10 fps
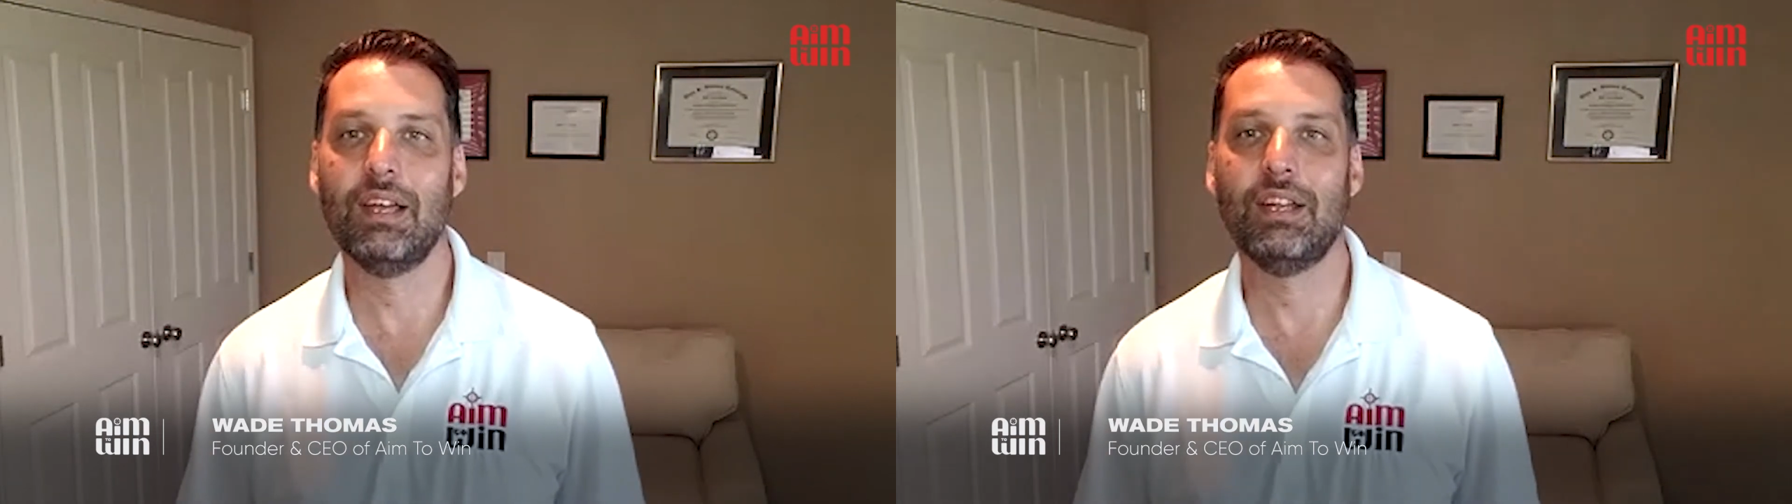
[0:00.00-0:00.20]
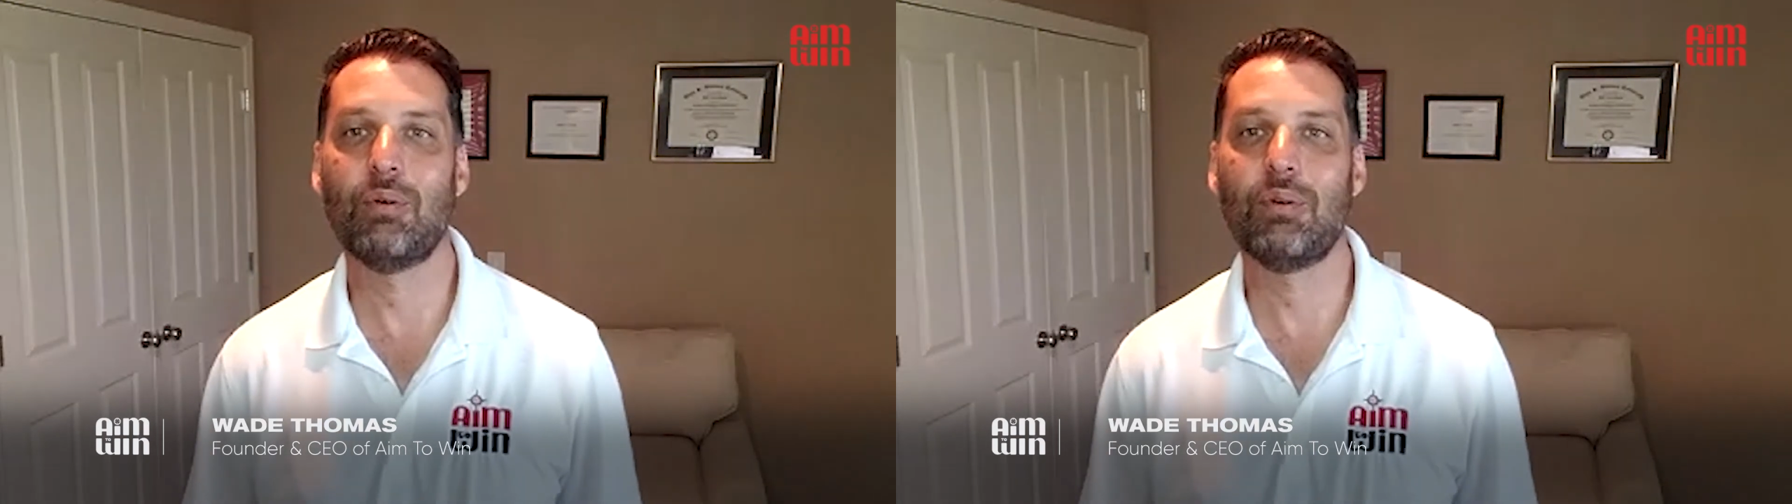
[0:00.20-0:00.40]

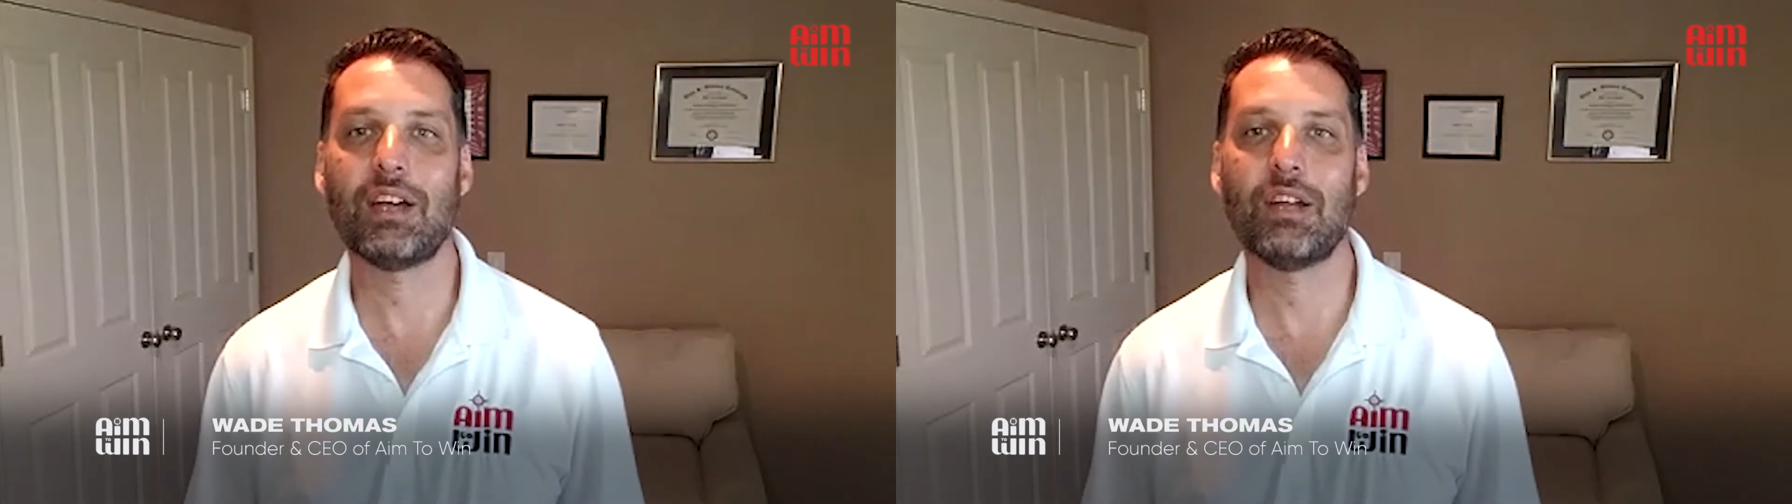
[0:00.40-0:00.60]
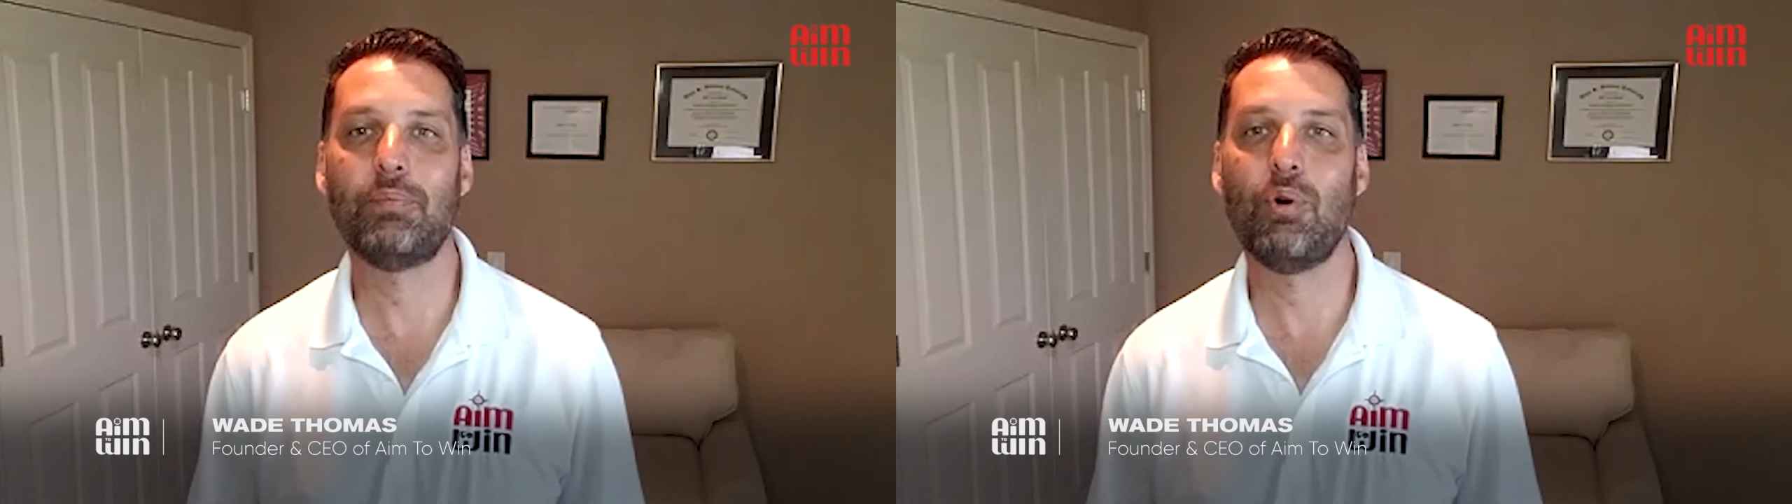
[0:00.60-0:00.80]
we're not
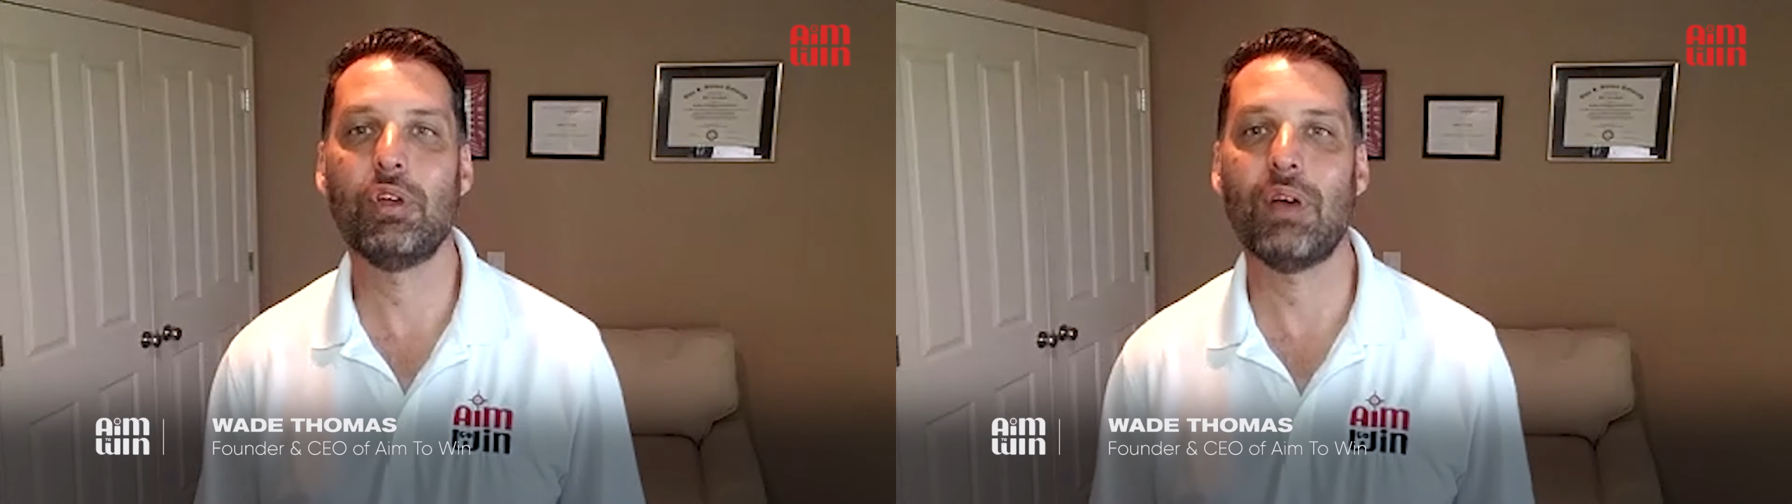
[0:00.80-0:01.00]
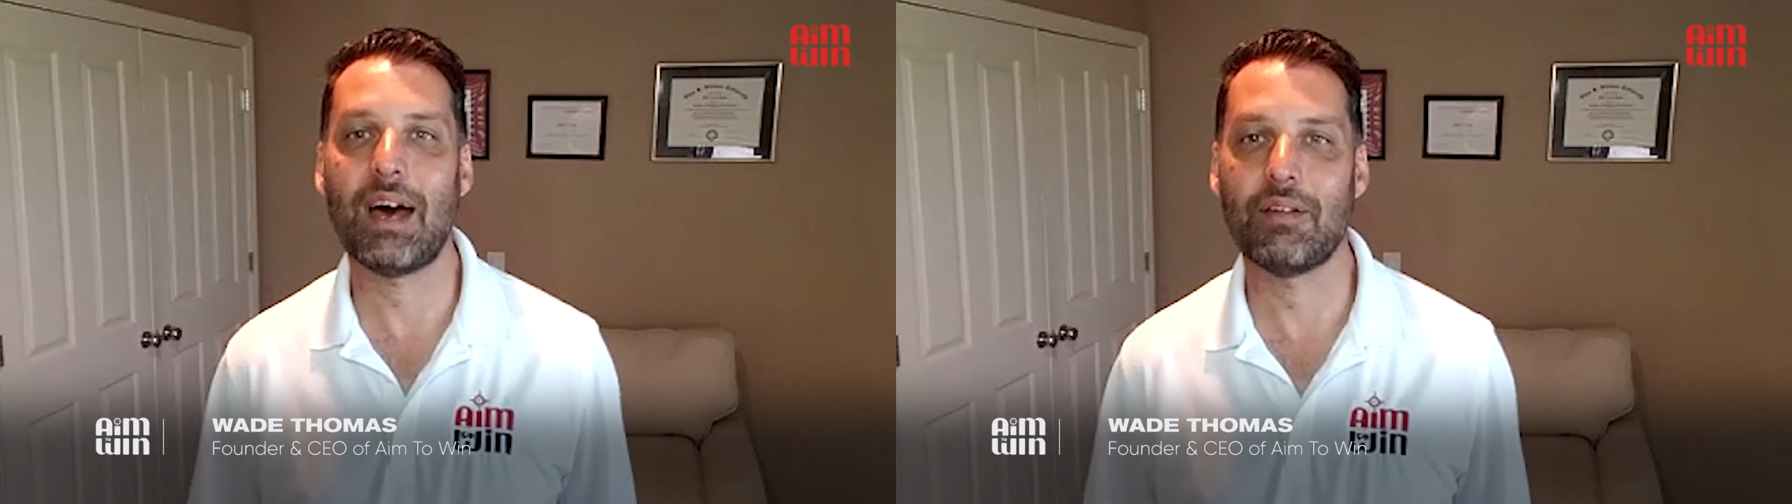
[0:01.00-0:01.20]
going to pull
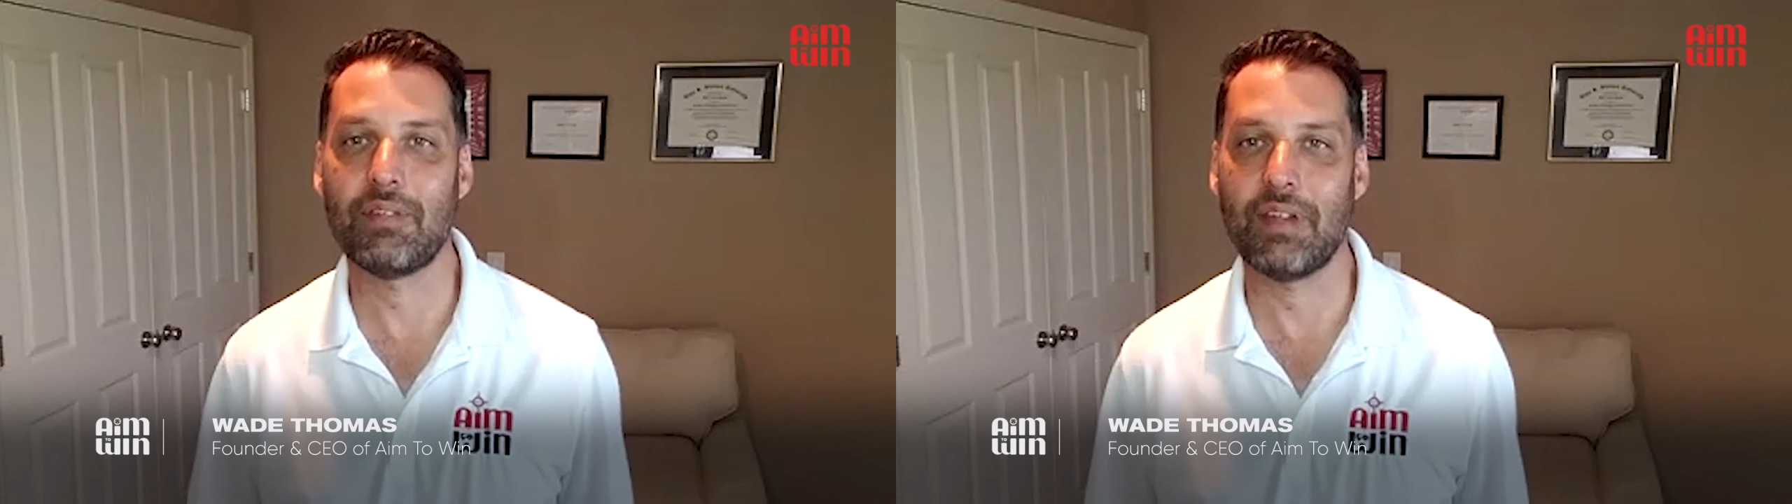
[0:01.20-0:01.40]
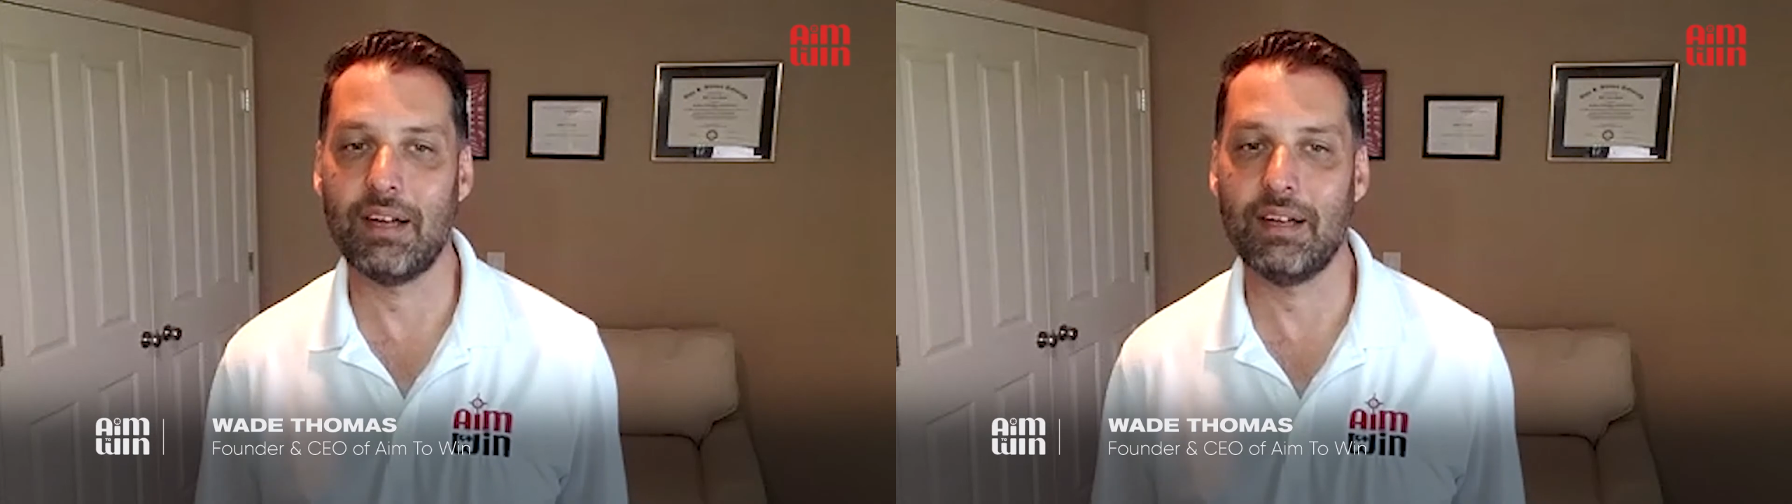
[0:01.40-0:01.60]
you out of
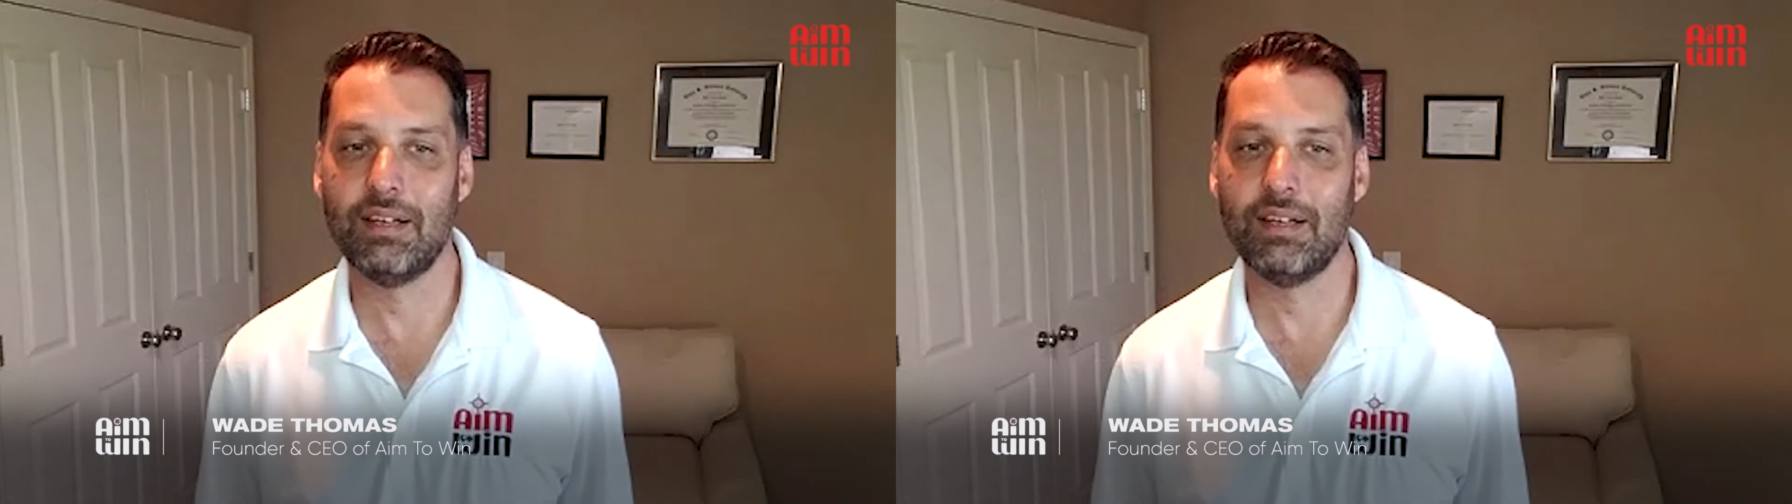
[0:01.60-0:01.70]
that.